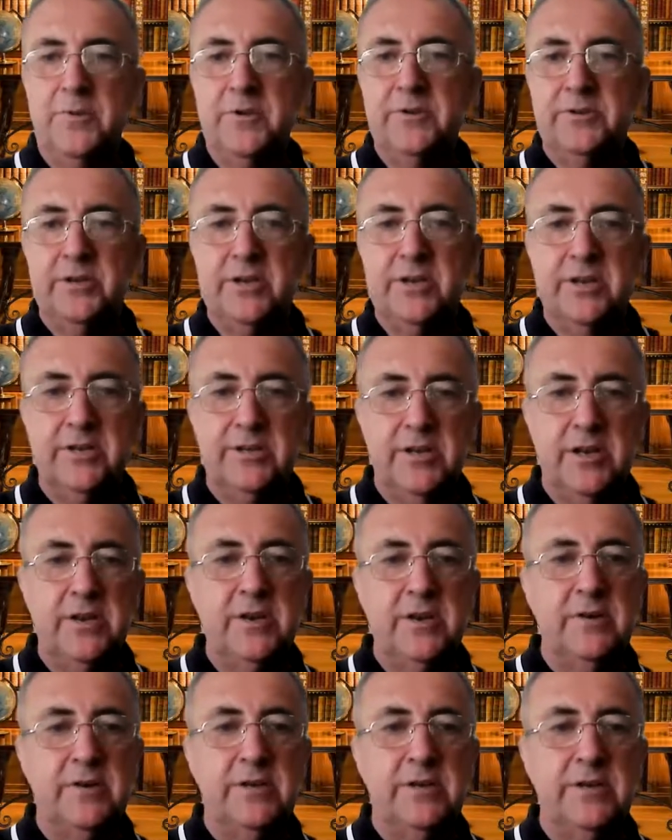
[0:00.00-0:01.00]
you to
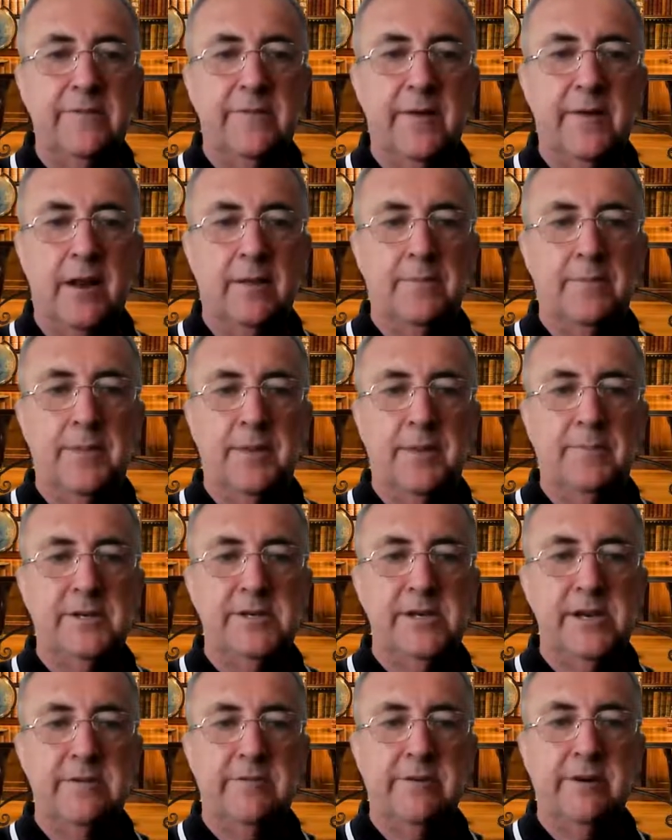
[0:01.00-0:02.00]
continue to develop the
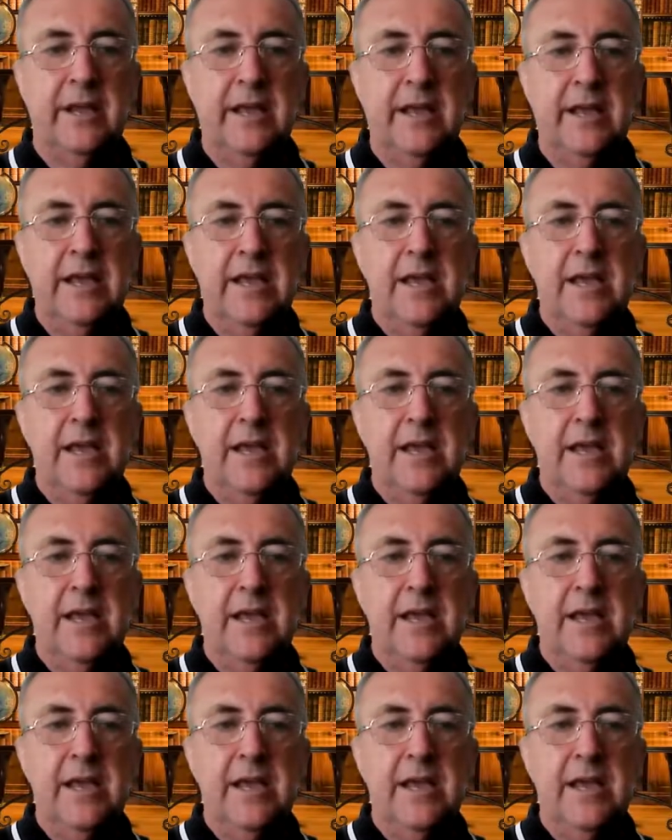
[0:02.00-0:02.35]
material